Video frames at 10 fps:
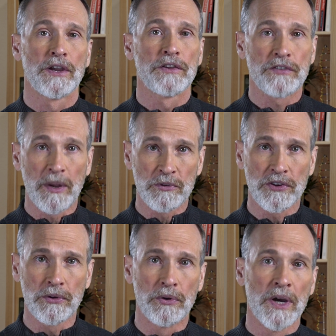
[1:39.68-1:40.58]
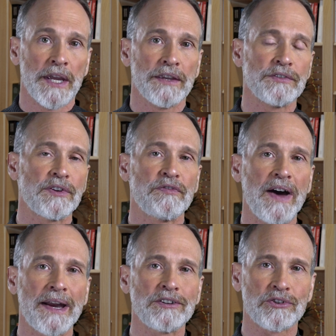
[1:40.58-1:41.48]
Step 2 is to
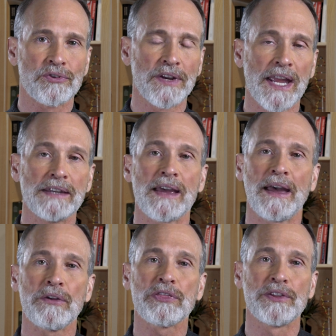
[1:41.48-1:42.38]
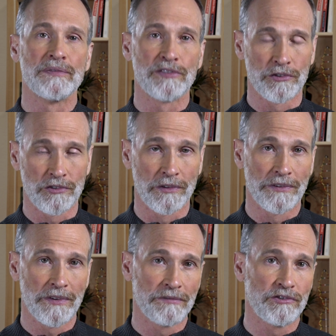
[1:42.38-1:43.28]
find or create healthy
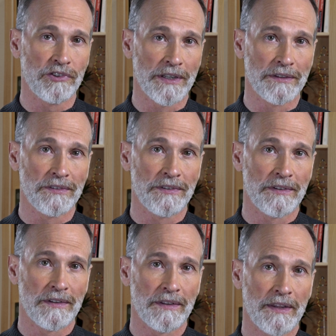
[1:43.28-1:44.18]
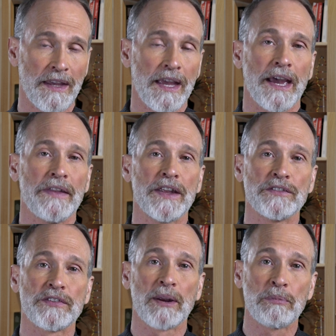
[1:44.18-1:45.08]
versions of genes. And then
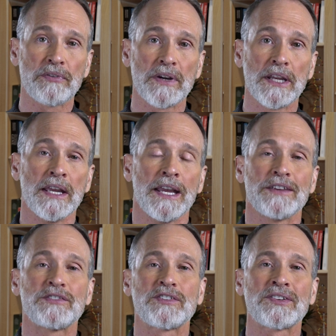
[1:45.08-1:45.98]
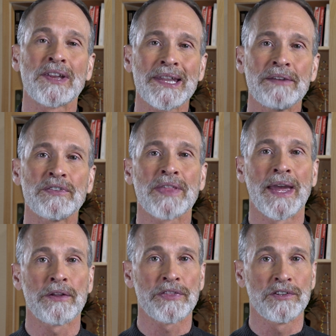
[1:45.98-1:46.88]
step 3 is to deliver the
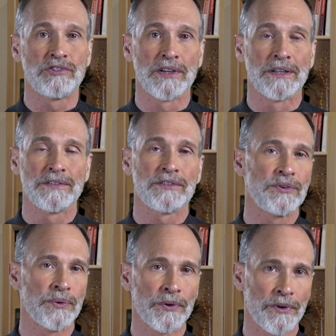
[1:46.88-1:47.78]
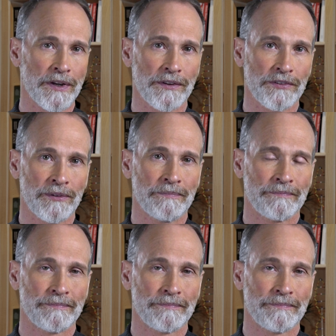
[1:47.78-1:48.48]
healthy genes to an organism.